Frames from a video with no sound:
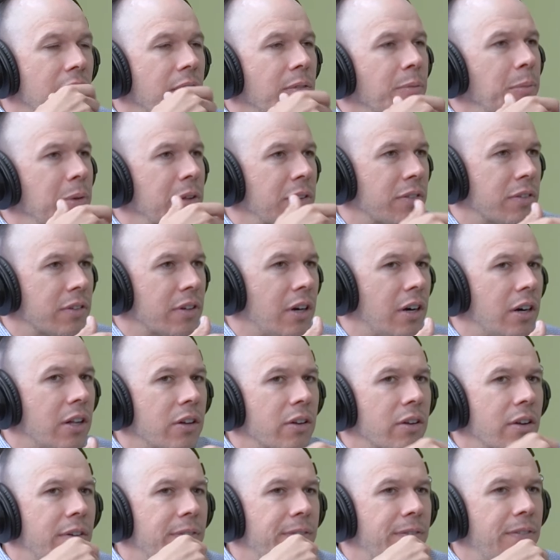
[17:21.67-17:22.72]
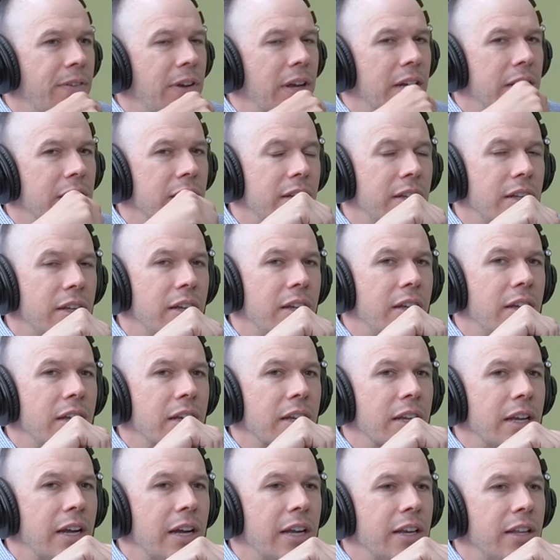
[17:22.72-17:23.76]
the government scholar affect
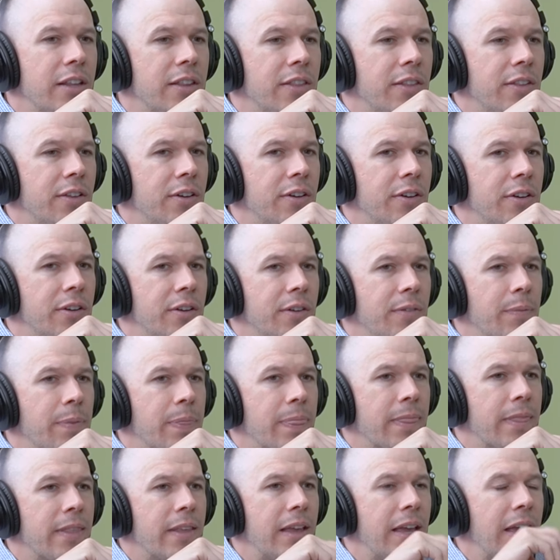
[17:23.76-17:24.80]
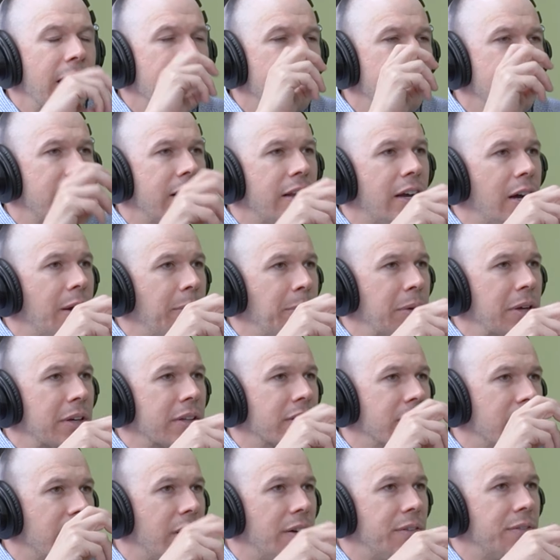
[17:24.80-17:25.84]
kind of the
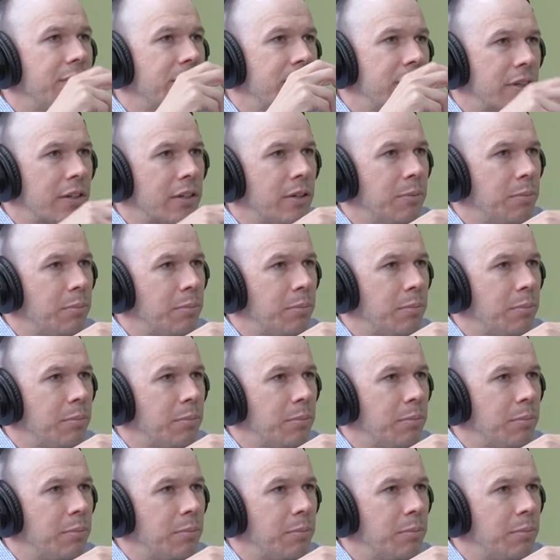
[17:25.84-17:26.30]
economics of